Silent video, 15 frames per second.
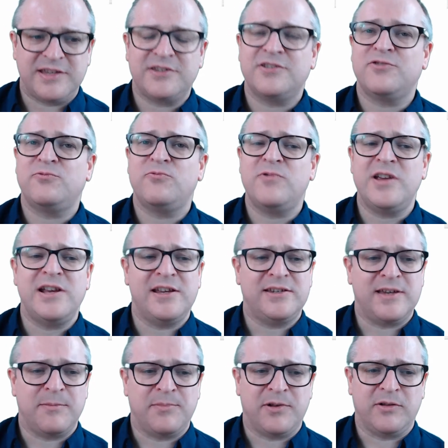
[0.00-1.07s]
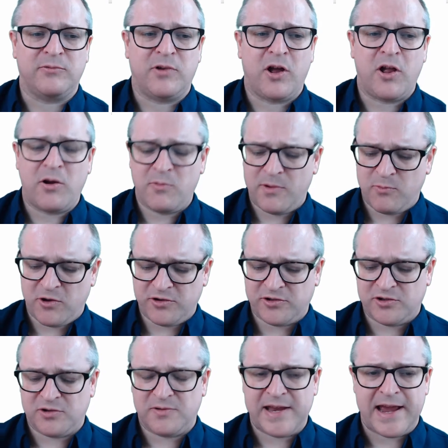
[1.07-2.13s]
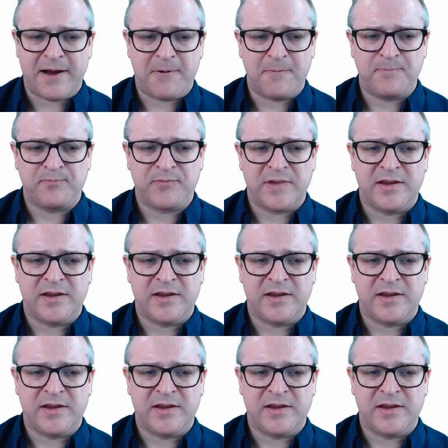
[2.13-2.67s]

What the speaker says: This is really simple. All we want to do now